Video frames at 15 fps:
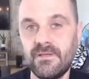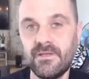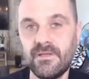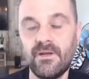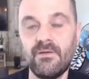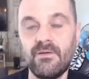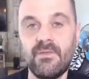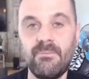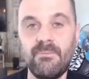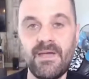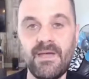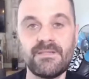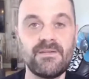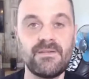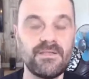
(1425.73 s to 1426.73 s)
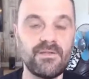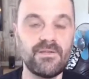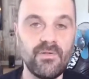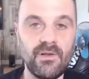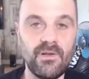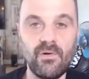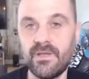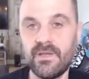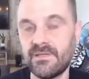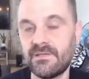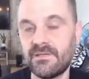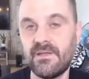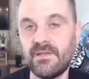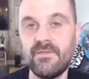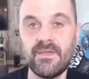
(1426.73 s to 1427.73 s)
the best because it's got the
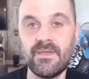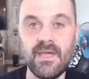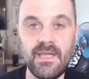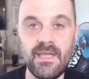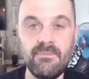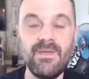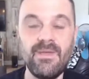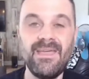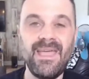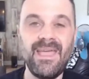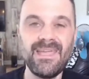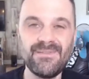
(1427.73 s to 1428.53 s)
longest in the game.